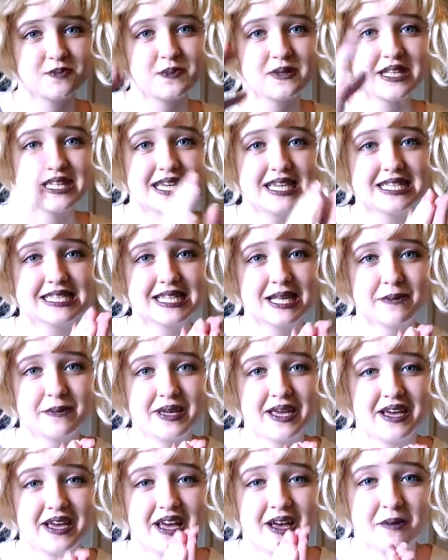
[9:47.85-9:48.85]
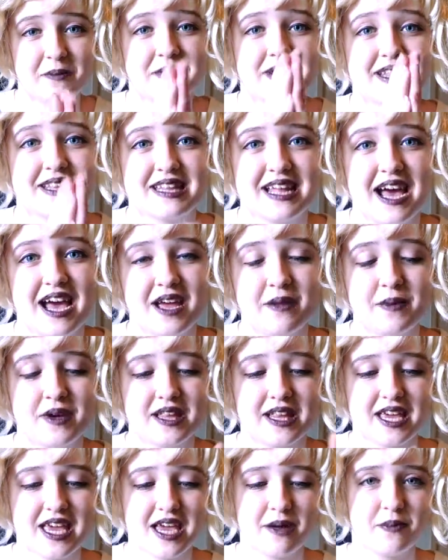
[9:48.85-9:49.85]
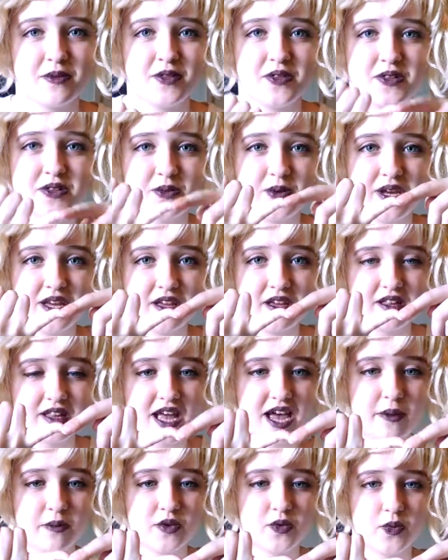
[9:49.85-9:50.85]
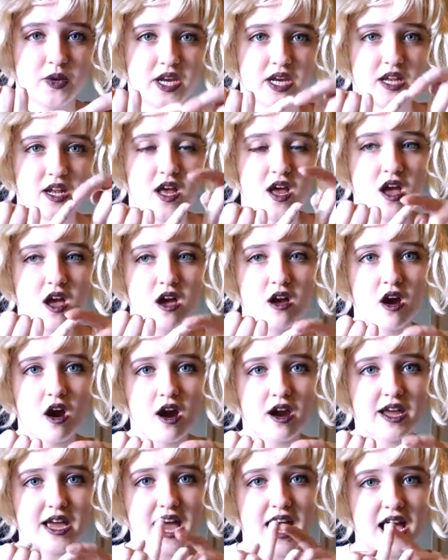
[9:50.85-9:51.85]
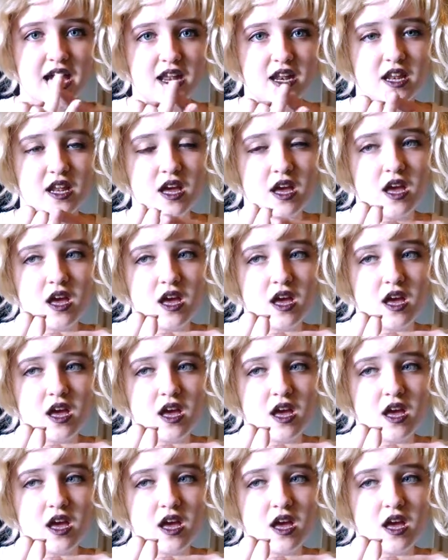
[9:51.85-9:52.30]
please help me decide, because I can't decide between Carcat,